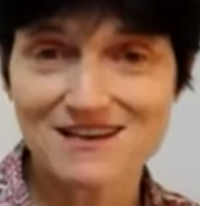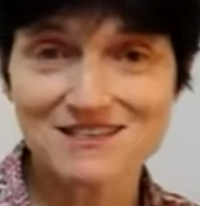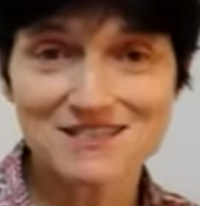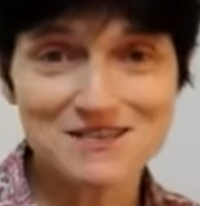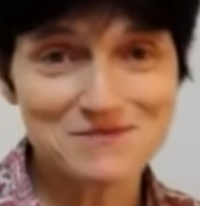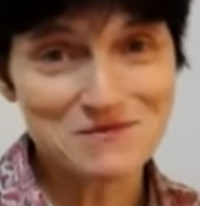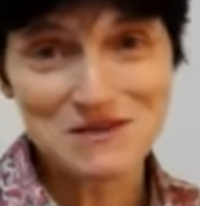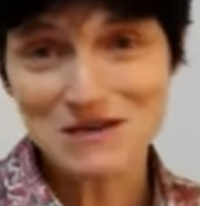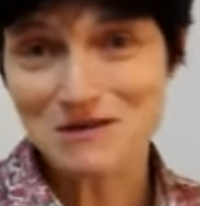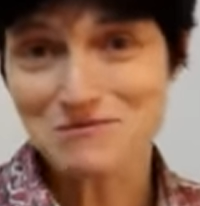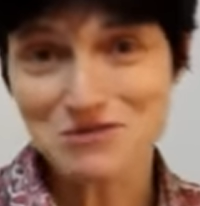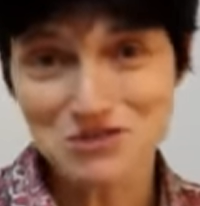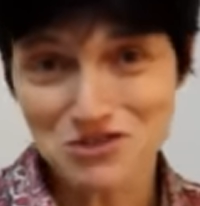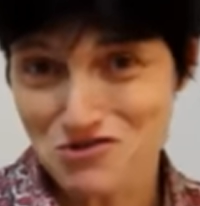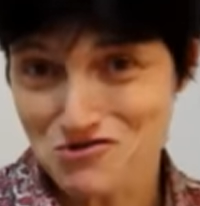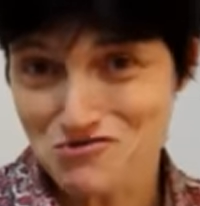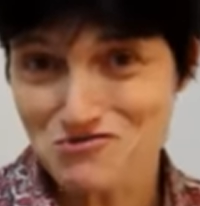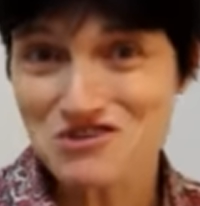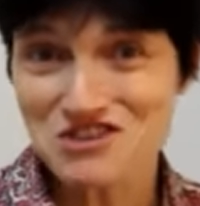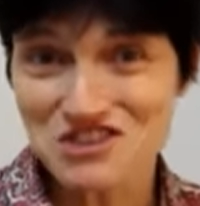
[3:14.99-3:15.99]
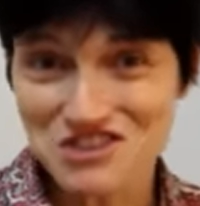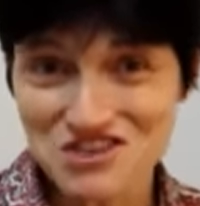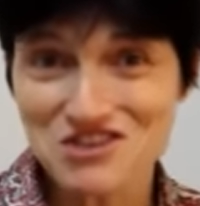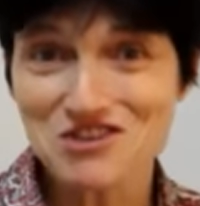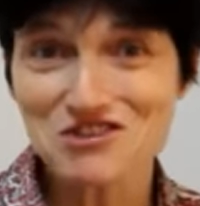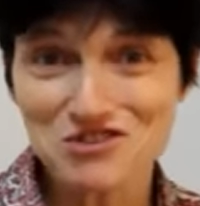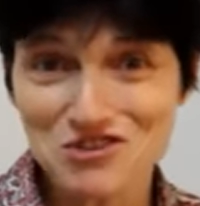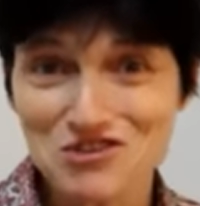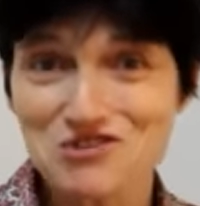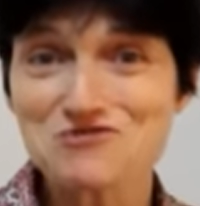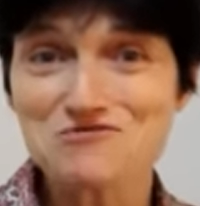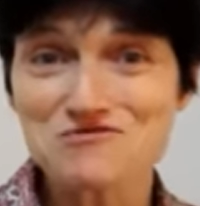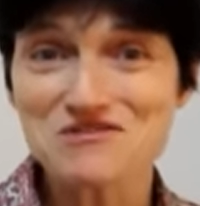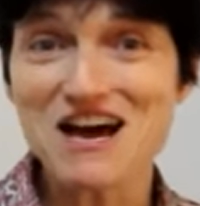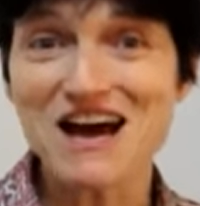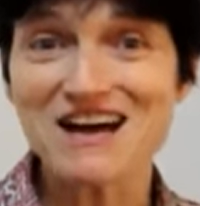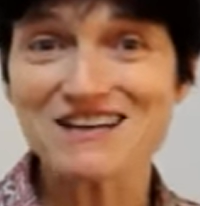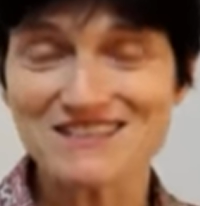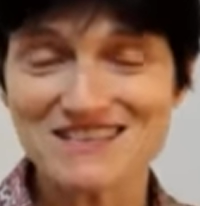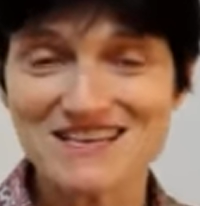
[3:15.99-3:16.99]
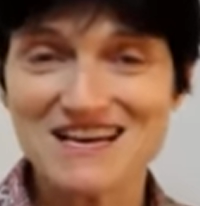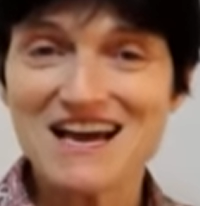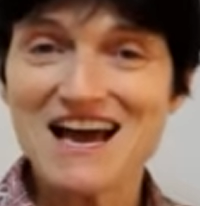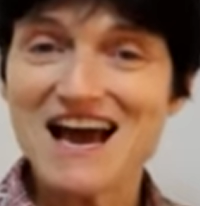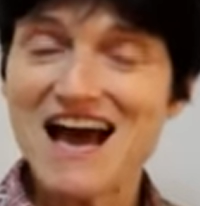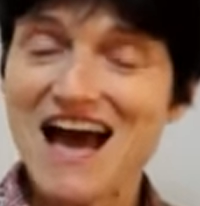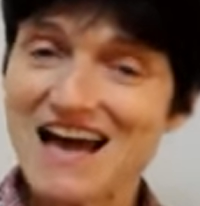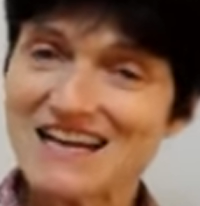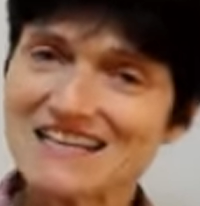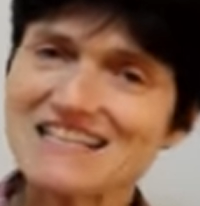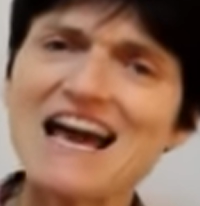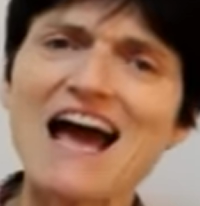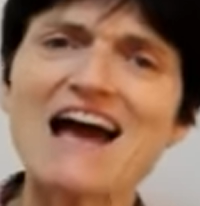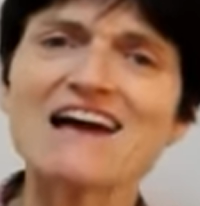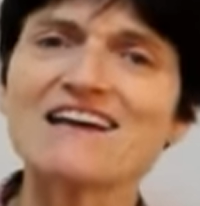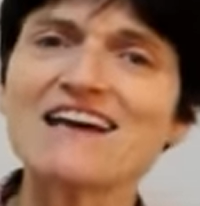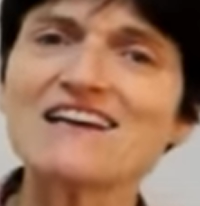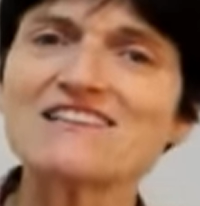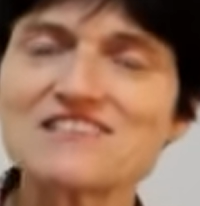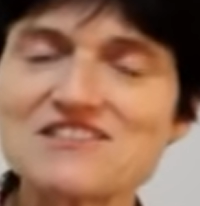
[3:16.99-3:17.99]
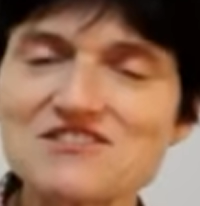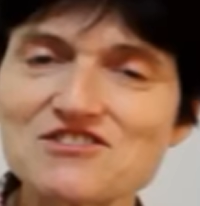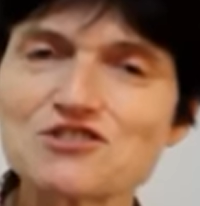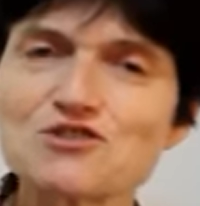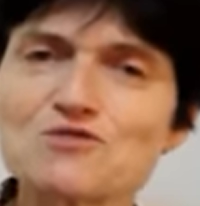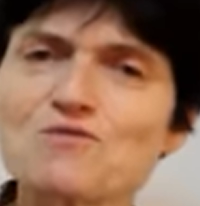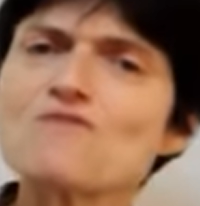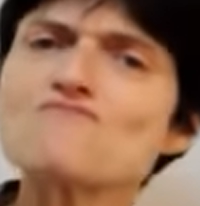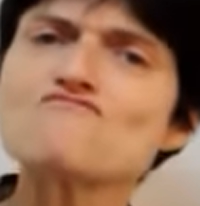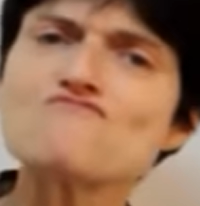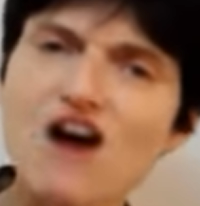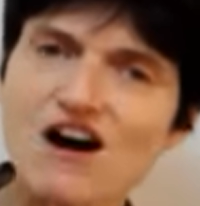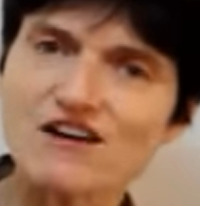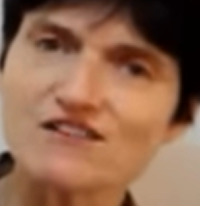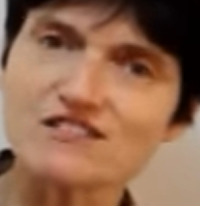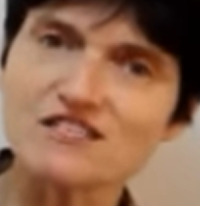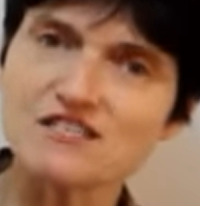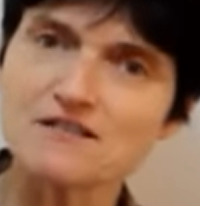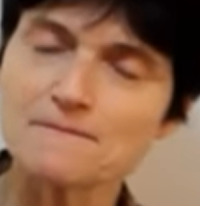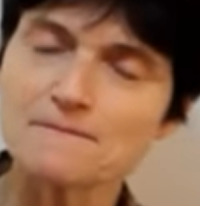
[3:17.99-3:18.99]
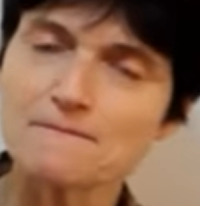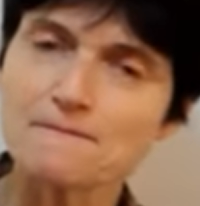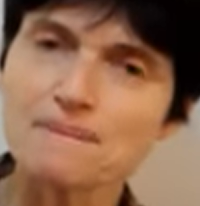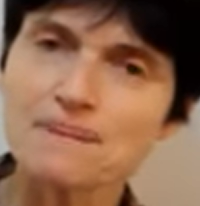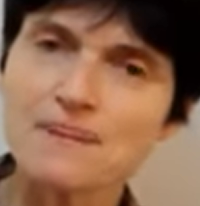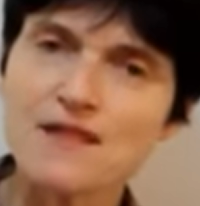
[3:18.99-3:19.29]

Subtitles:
Sometimes Taurus does do that and can get into a rut.